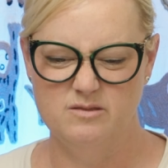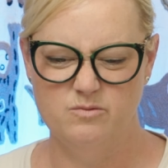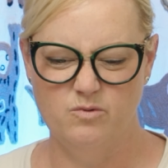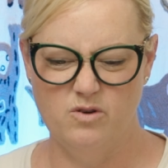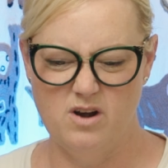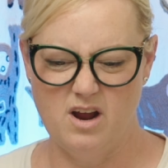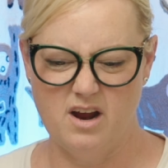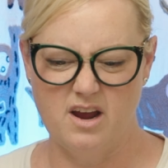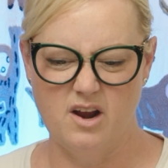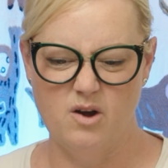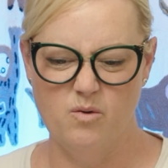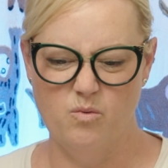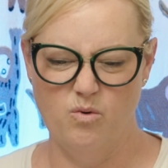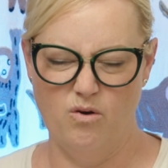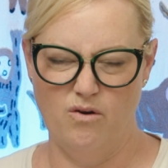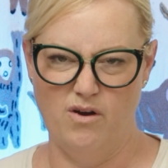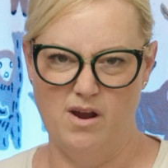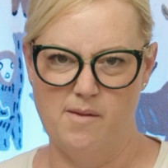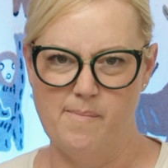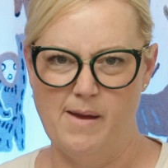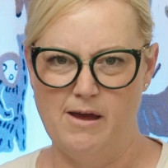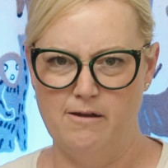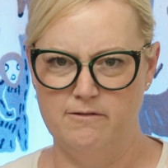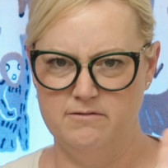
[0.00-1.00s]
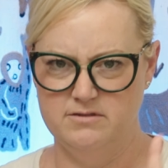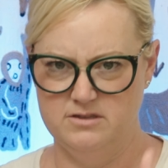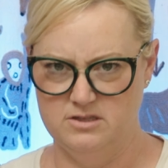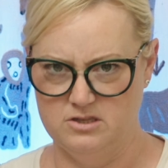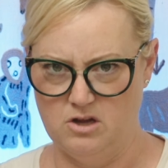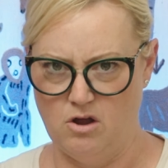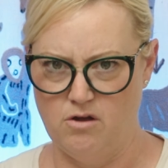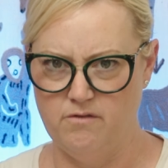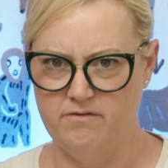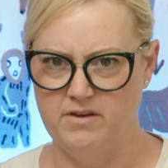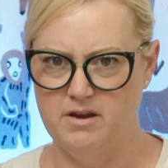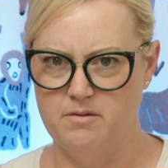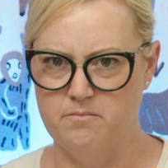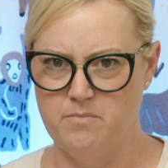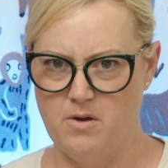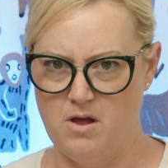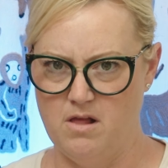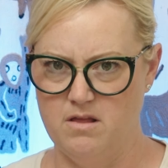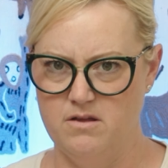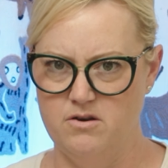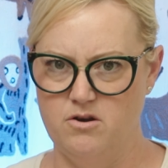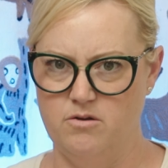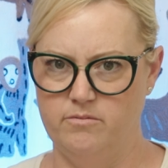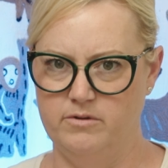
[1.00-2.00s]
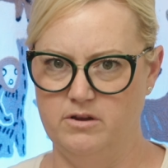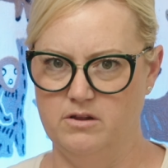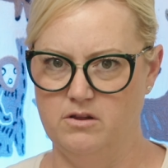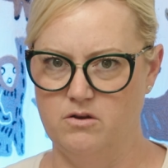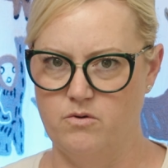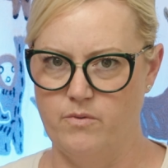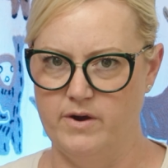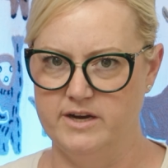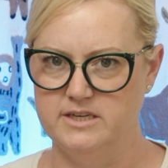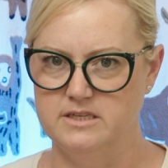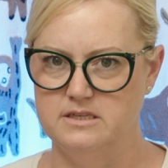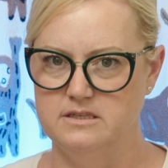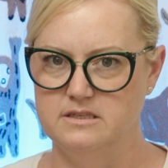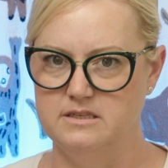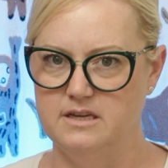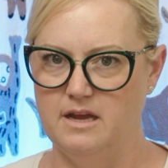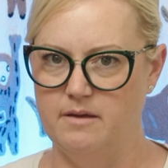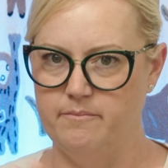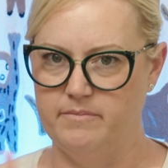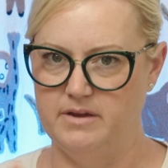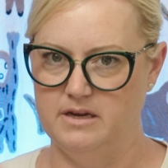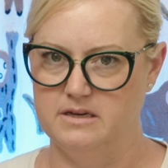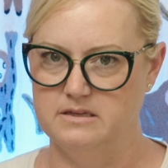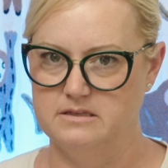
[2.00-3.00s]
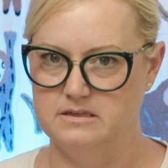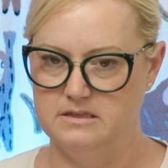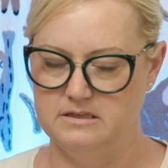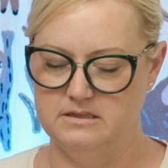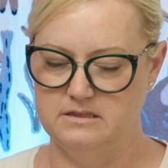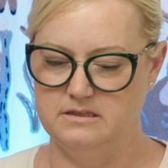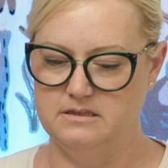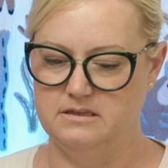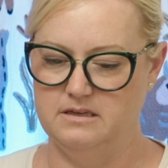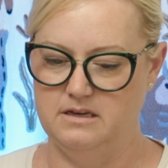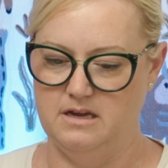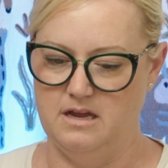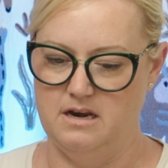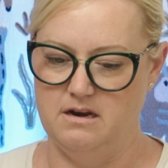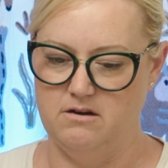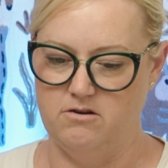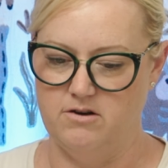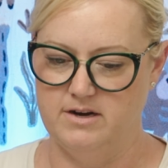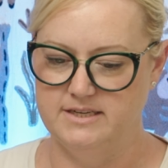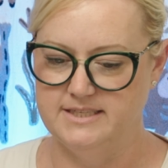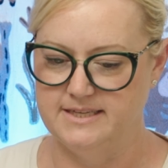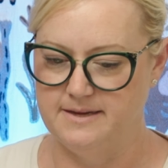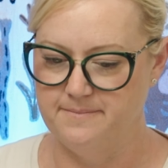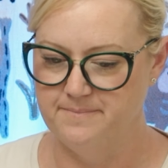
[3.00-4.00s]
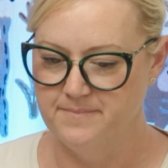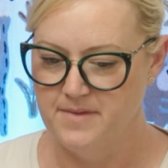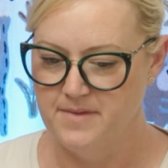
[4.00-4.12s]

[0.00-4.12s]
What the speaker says: We're not going to worry about solving polynomial equations yet because it's kind of crazy.